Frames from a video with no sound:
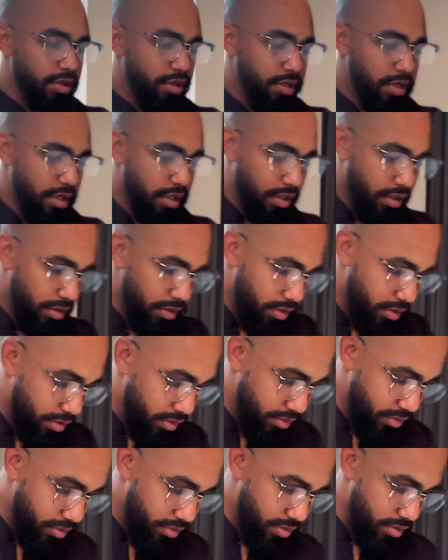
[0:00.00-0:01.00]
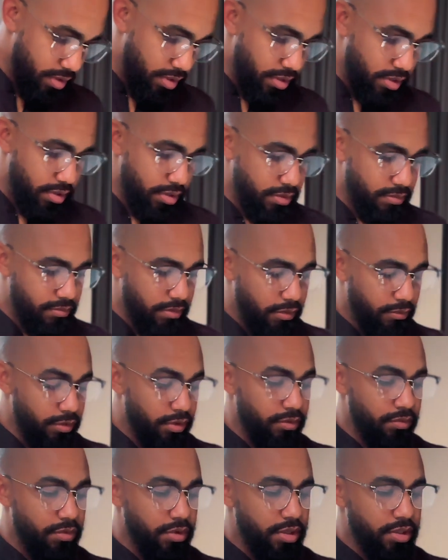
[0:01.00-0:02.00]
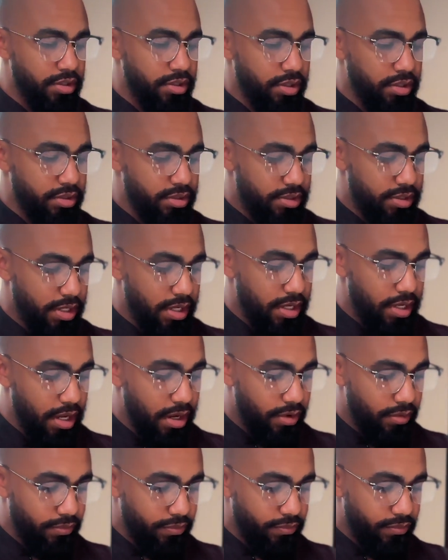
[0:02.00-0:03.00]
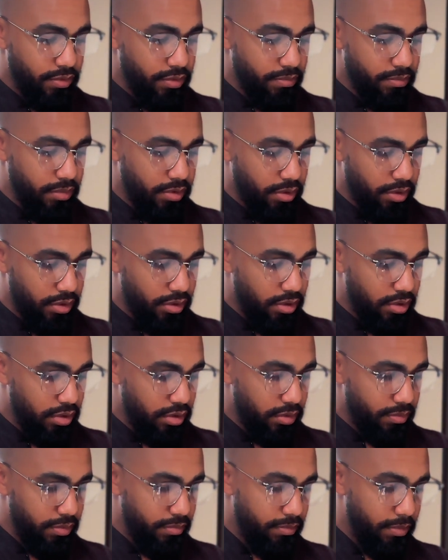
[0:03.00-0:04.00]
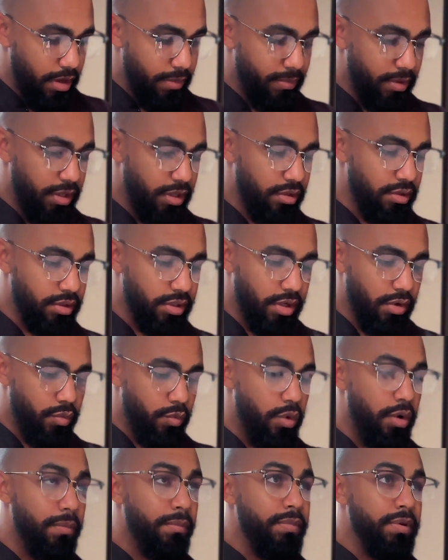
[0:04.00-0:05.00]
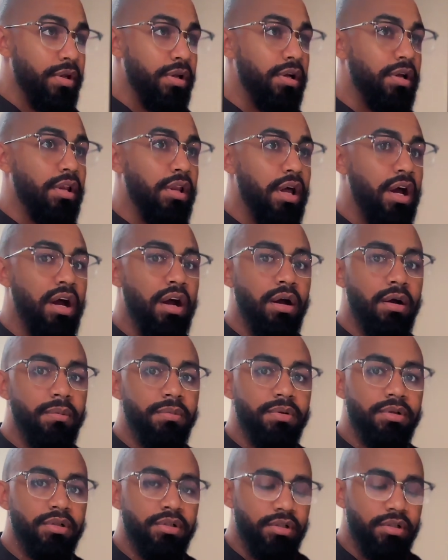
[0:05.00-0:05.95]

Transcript: in that area, I really want it to stand out from her arm and not make it look like one big glob